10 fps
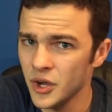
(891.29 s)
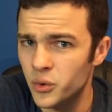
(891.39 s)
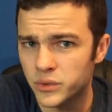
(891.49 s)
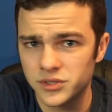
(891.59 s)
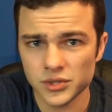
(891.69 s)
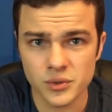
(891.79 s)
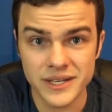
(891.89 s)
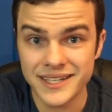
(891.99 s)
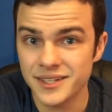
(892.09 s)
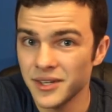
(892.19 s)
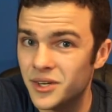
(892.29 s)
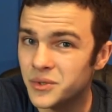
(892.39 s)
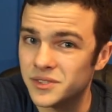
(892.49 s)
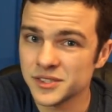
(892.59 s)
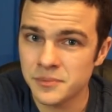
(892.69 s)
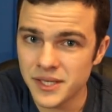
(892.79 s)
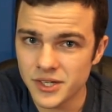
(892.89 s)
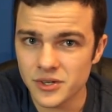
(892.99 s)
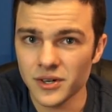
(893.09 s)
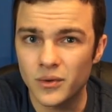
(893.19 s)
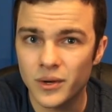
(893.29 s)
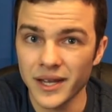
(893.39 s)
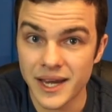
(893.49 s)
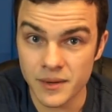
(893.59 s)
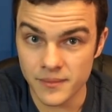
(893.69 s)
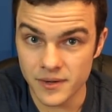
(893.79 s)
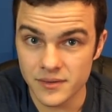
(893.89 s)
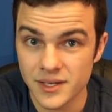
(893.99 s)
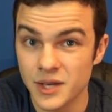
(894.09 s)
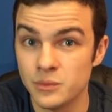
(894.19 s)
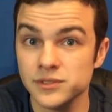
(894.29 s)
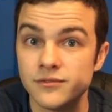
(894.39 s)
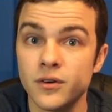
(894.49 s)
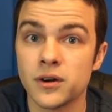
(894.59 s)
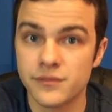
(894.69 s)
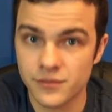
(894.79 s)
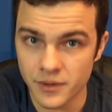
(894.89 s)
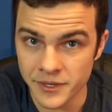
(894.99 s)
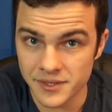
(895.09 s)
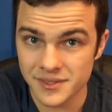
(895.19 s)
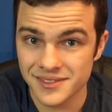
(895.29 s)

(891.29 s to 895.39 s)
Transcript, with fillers: or screen or speaker or camera. It was far from it.